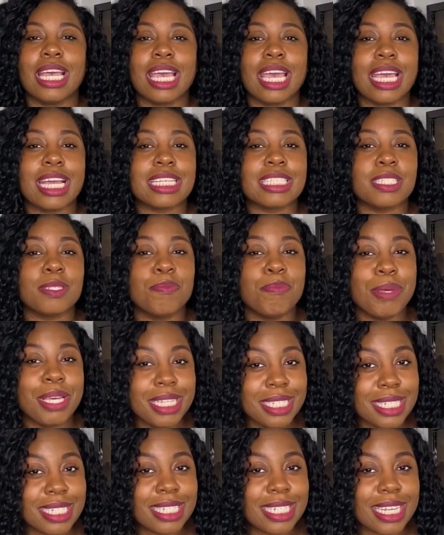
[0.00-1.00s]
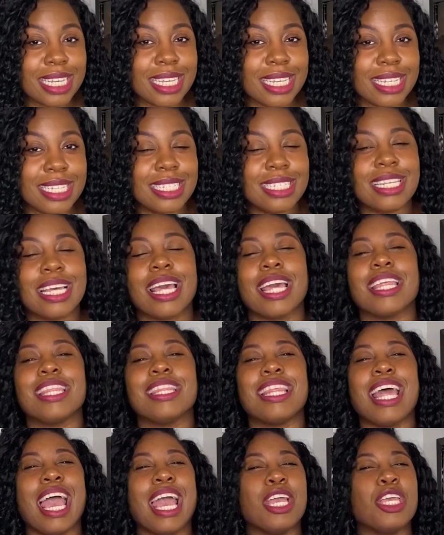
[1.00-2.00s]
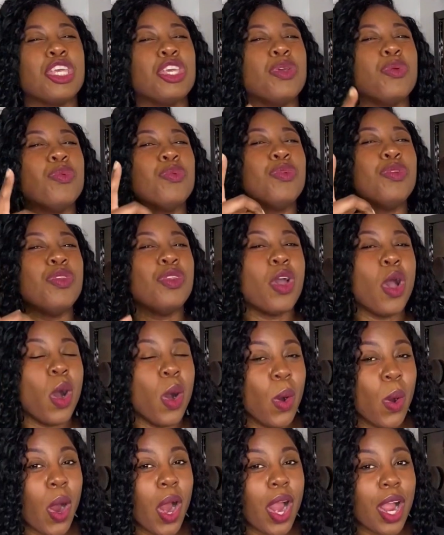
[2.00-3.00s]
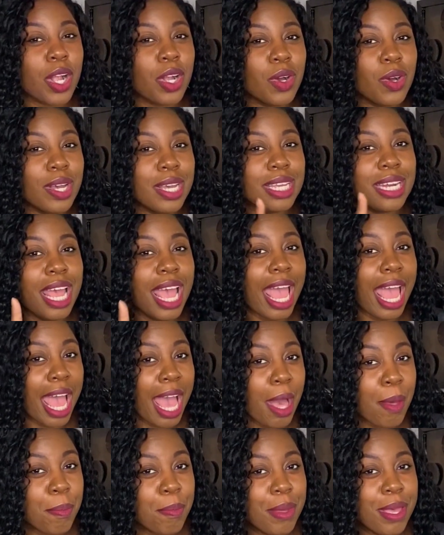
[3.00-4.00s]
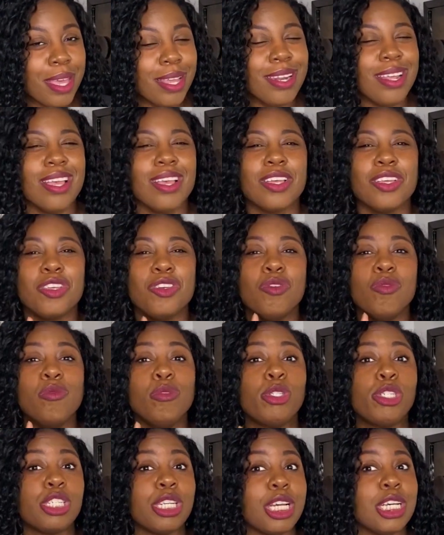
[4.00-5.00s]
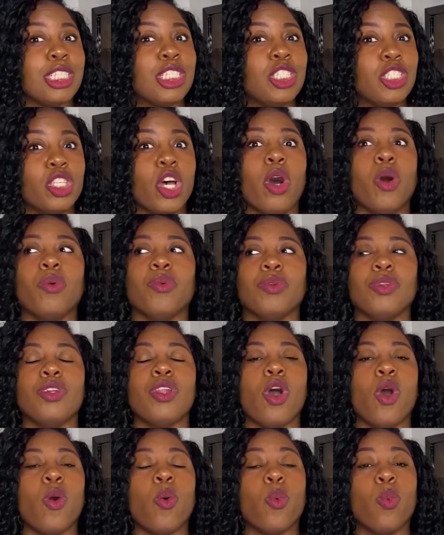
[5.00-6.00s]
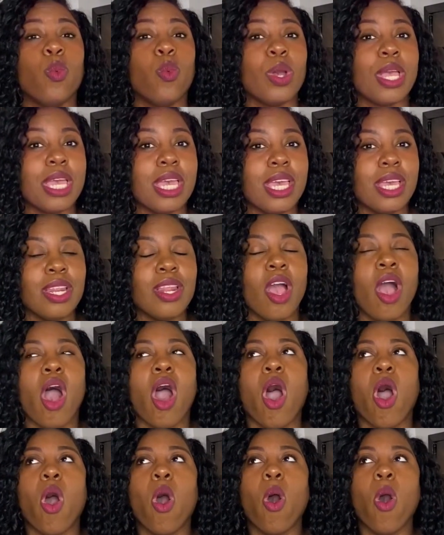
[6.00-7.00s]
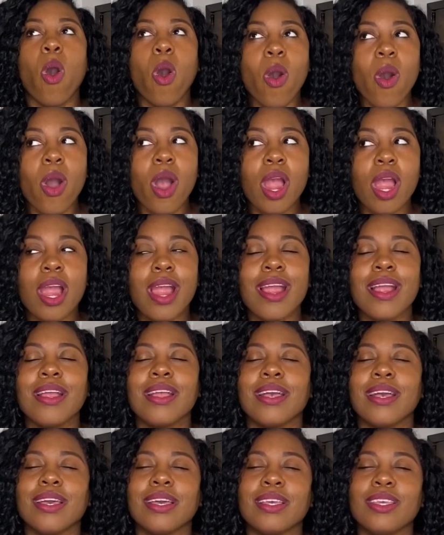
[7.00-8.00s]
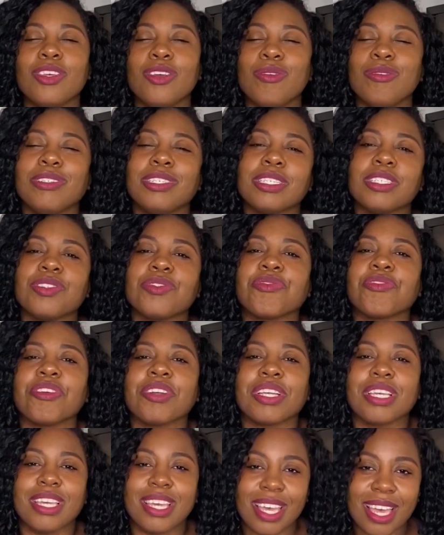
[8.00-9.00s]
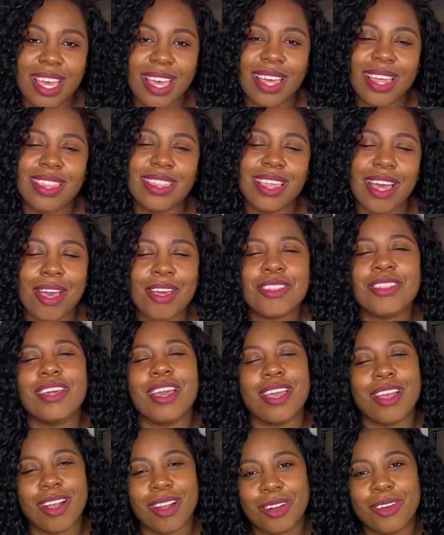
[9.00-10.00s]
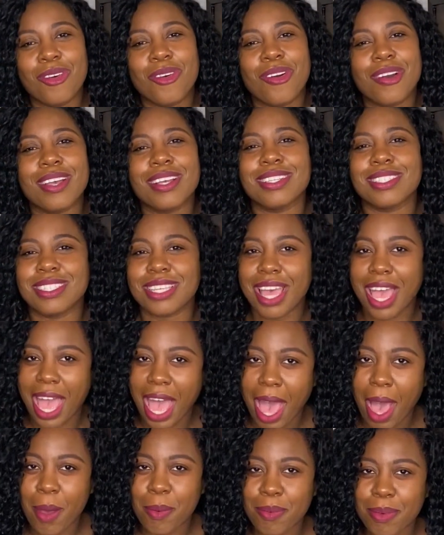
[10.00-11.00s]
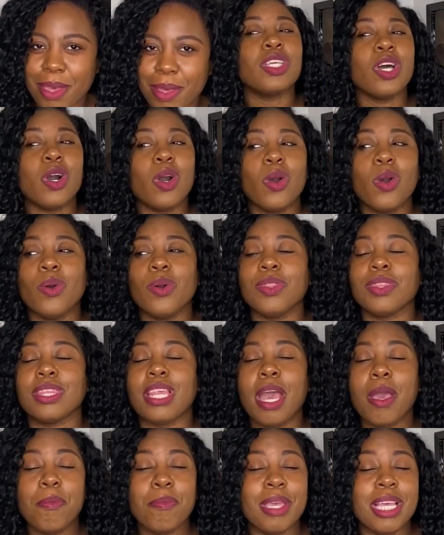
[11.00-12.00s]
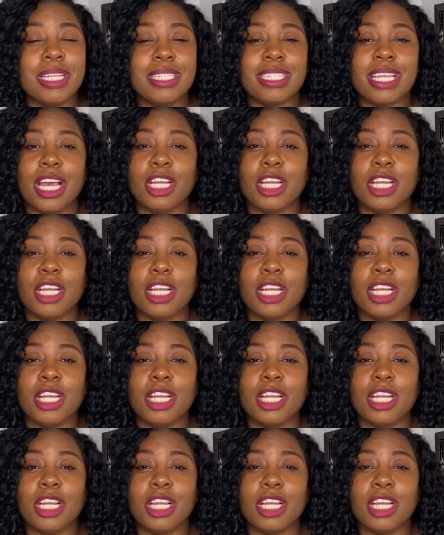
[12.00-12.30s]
expenses that you know are going to happen. You just don't know when, or you just forget that they are going to happen. So that means